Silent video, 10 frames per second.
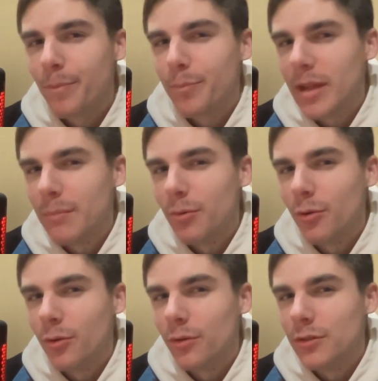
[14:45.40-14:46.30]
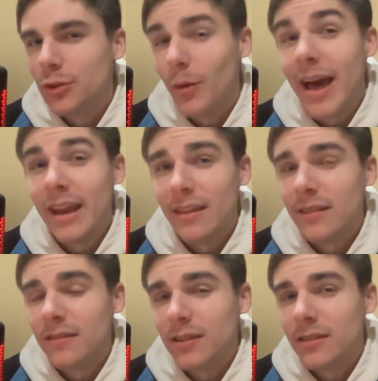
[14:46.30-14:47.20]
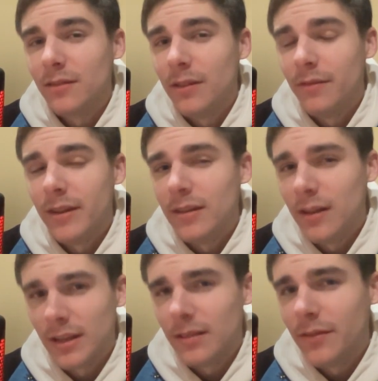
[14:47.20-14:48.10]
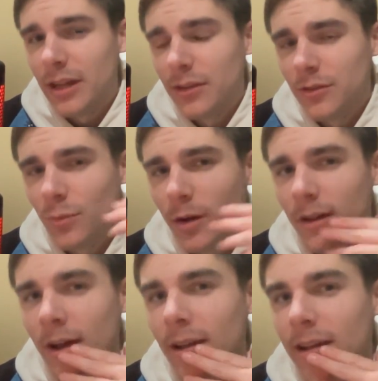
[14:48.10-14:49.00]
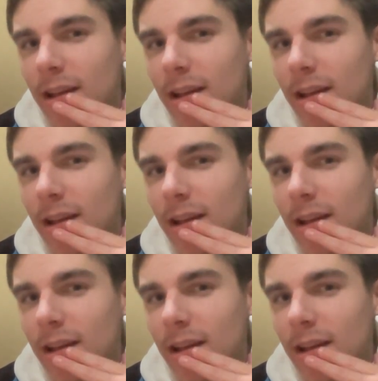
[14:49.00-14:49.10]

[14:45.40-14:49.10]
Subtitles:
people to edit the videos and whatnot.